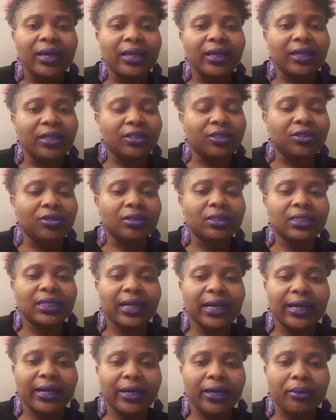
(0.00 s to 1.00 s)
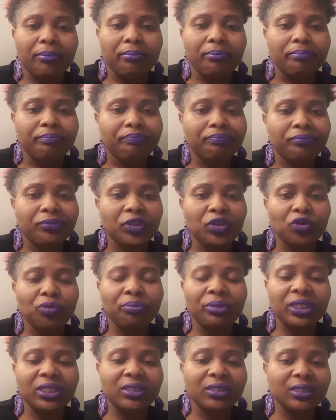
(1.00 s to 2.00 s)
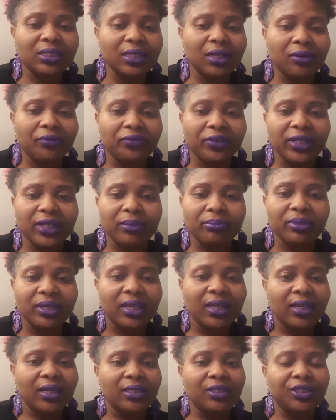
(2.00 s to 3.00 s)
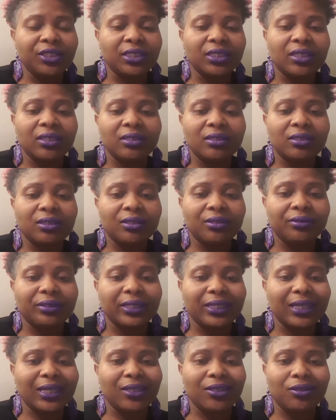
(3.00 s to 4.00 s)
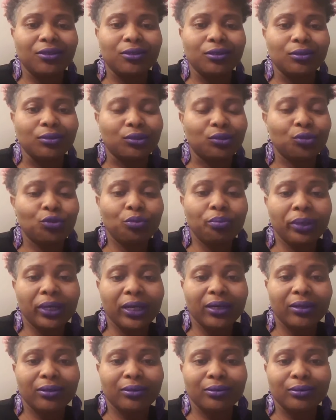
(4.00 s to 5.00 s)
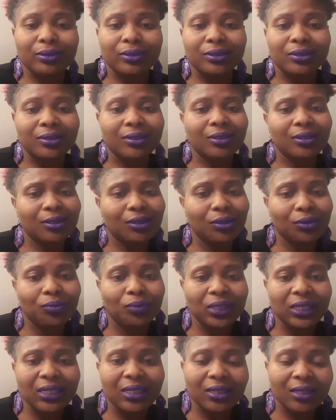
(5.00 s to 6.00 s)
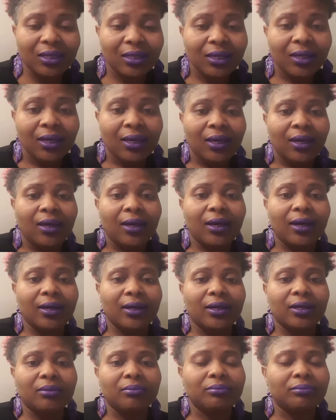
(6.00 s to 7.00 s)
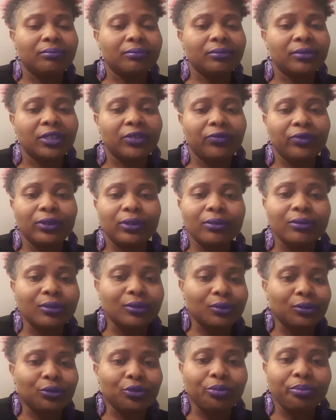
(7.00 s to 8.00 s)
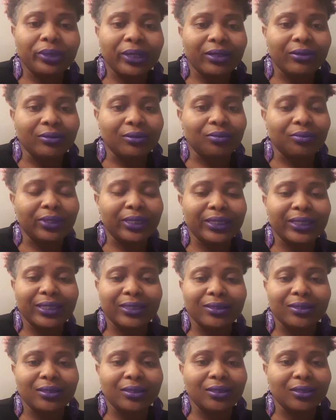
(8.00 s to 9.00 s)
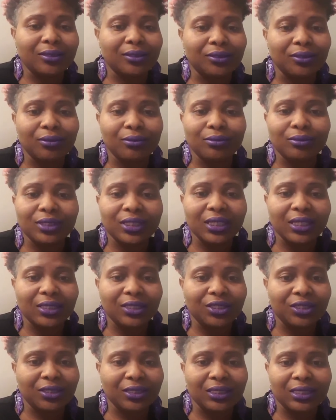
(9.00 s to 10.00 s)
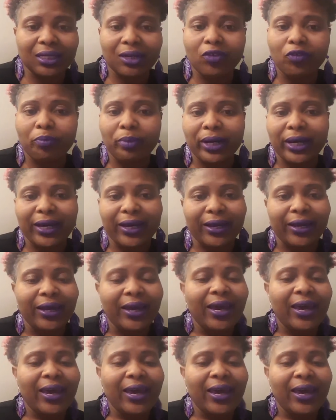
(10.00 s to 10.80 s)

it took time. Don't beat yourself up. Just consider it like, 2 pounds a week. If you're losing 2 pounds a week, that's good. Don't judge yourself by